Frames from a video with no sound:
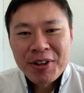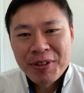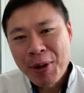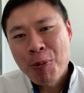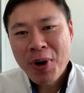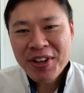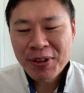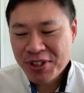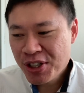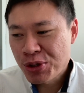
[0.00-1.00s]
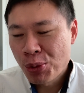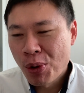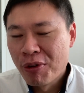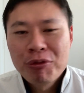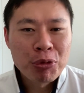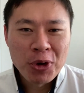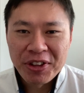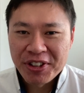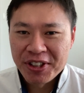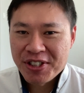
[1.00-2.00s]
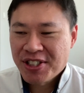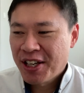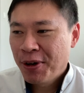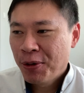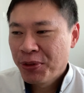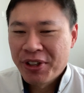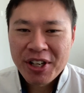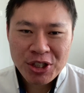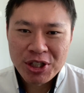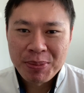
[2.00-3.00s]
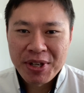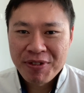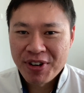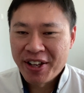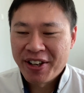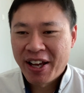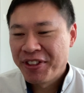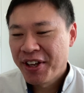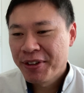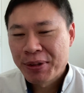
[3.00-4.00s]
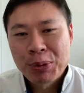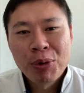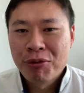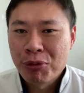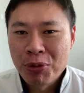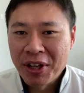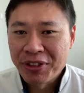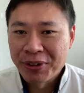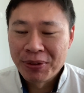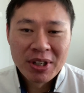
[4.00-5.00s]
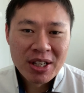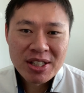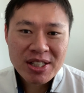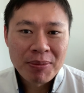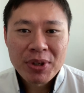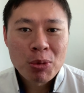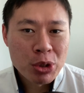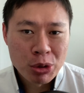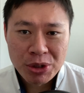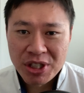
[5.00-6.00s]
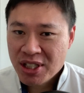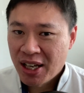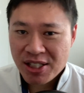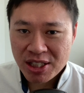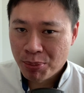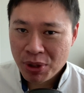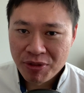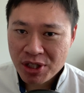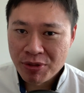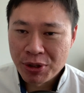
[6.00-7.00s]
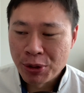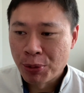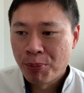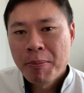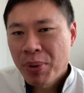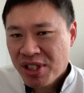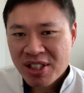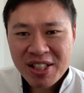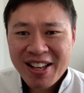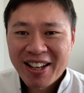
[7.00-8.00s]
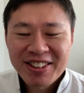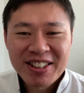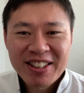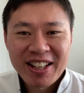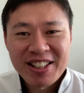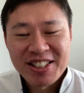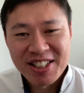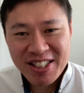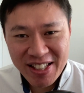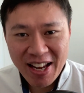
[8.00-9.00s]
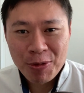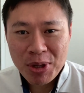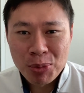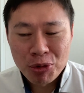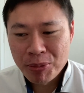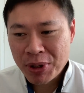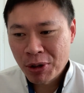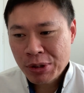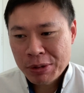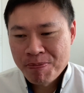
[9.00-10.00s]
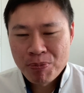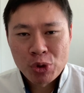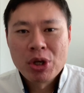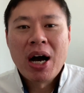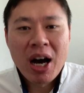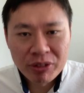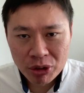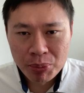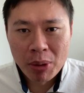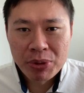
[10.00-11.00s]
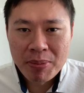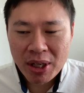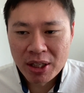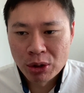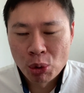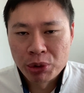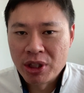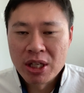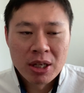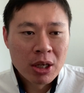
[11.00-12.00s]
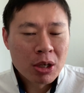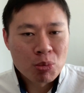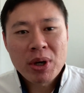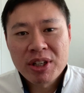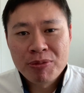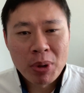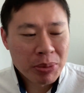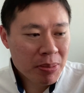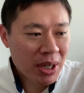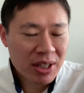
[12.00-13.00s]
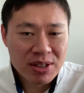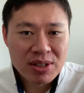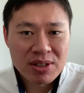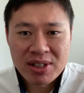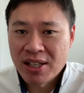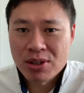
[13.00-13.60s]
Then why not just go on full rental, sell the HDB flat and then go on full rental? Something which was discussed in the previous video. Personally, I think that is a scary move because you're out of the property market totally. What if property market starts